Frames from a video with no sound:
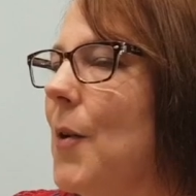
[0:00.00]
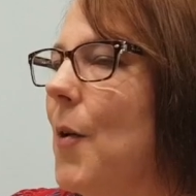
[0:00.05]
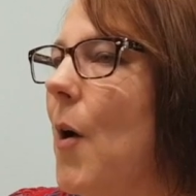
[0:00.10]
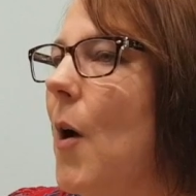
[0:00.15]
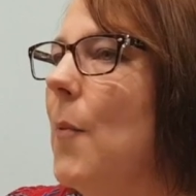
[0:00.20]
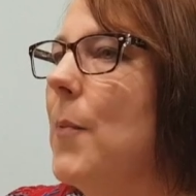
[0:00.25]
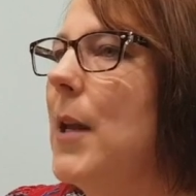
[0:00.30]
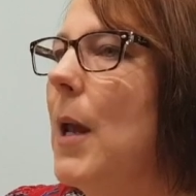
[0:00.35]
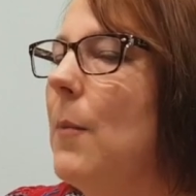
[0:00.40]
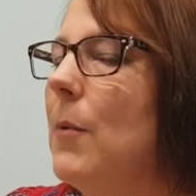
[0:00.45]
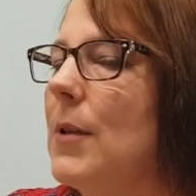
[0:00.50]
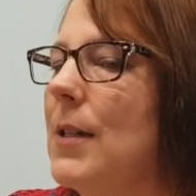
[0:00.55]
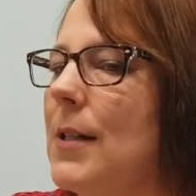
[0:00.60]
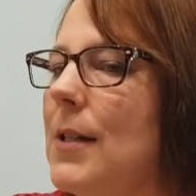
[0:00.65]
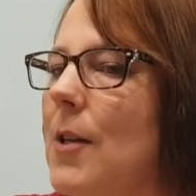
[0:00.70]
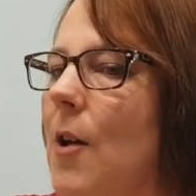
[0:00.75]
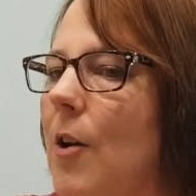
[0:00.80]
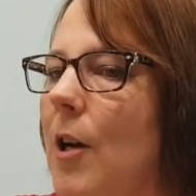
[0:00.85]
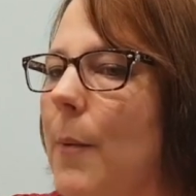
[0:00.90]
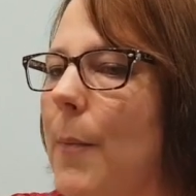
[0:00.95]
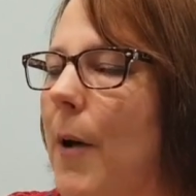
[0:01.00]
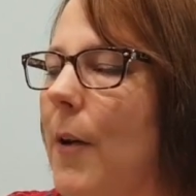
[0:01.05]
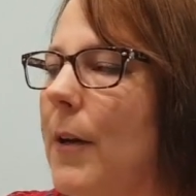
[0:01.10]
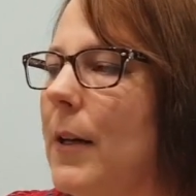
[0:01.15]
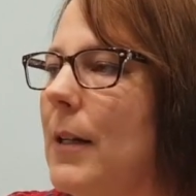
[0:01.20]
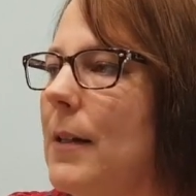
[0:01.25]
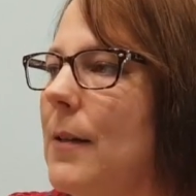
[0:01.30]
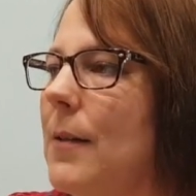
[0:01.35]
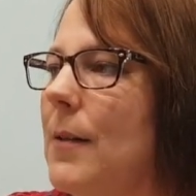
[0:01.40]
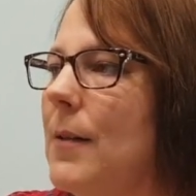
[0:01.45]
so I'll be able to talk about
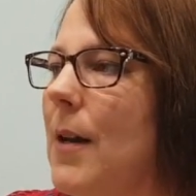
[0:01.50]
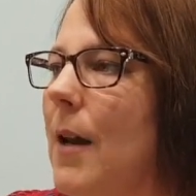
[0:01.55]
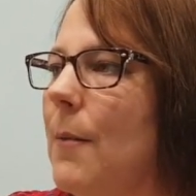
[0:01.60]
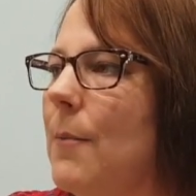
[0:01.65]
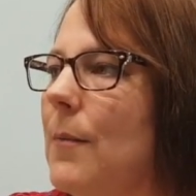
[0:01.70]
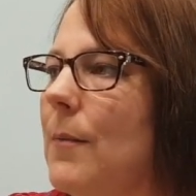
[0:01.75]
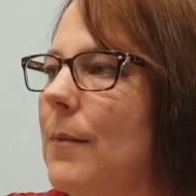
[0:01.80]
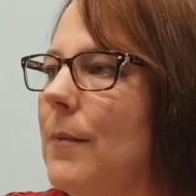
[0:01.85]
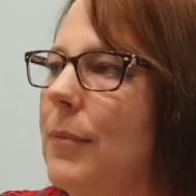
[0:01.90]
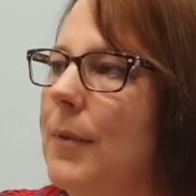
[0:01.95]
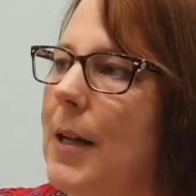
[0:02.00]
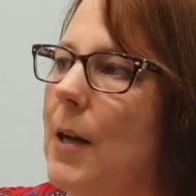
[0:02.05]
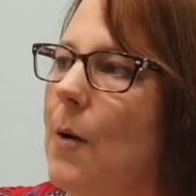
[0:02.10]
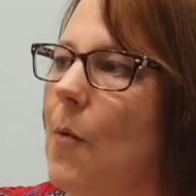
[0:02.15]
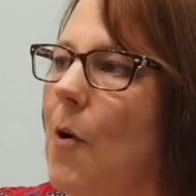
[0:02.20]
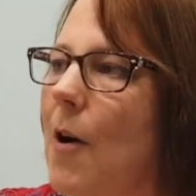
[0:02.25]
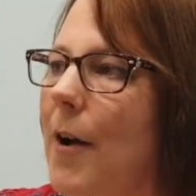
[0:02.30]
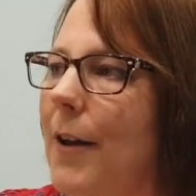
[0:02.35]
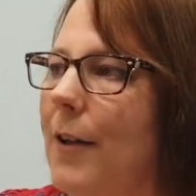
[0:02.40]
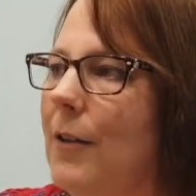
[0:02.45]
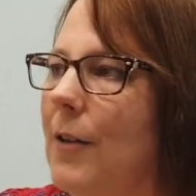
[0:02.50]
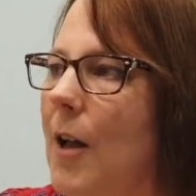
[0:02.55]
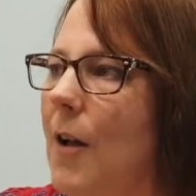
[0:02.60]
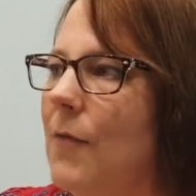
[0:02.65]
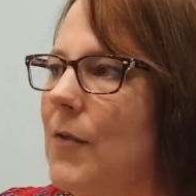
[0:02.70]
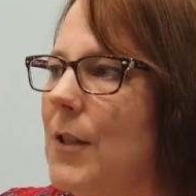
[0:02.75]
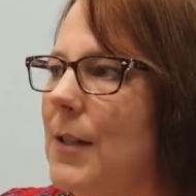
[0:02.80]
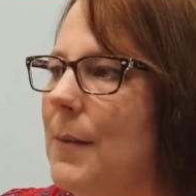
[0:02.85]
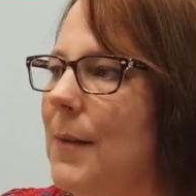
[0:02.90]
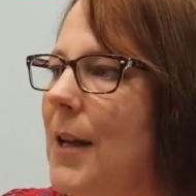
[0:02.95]
it um, in a while
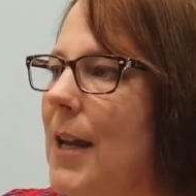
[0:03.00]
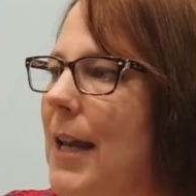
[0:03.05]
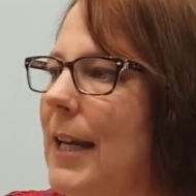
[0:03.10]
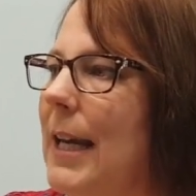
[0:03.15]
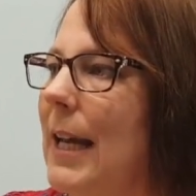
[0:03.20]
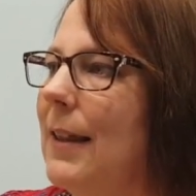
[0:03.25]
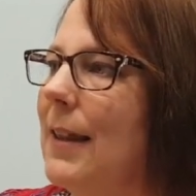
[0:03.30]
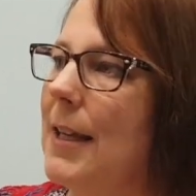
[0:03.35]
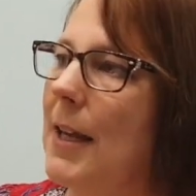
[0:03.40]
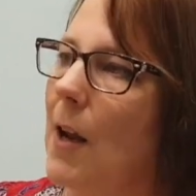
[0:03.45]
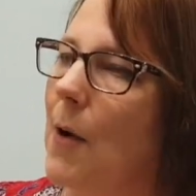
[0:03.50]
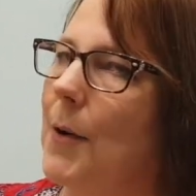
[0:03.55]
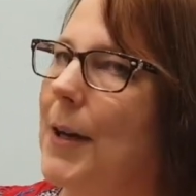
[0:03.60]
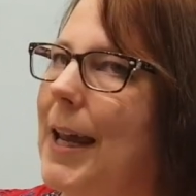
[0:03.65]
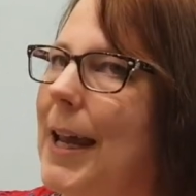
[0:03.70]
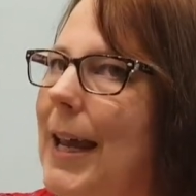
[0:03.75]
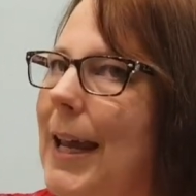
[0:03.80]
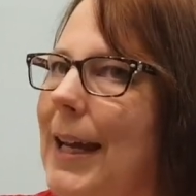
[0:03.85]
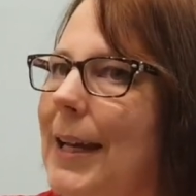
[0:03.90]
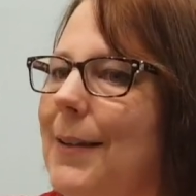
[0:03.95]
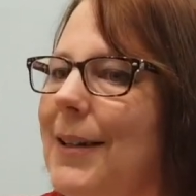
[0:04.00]
get the okay.